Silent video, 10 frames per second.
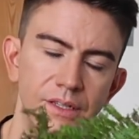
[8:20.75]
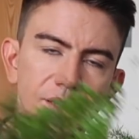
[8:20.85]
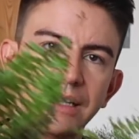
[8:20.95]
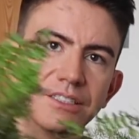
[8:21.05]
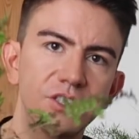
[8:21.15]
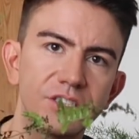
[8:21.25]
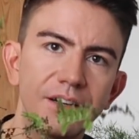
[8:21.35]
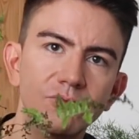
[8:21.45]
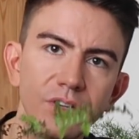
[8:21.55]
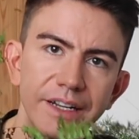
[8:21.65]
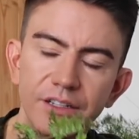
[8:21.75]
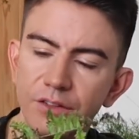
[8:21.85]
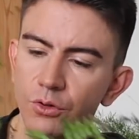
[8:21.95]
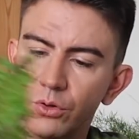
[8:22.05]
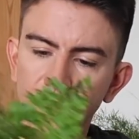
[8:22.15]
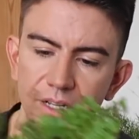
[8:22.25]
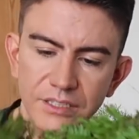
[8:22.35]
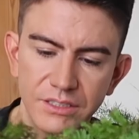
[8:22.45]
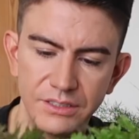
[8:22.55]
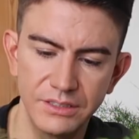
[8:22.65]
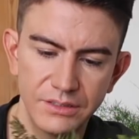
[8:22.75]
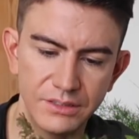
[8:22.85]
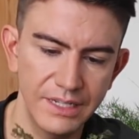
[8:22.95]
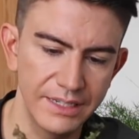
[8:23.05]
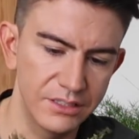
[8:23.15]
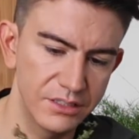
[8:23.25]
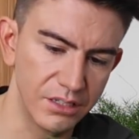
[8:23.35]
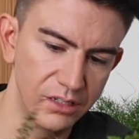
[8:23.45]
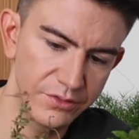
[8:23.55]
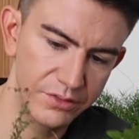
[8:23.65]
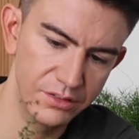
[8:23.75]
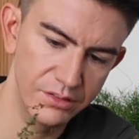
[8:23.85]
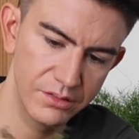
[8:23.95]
let's just get rid of all this dead stuff.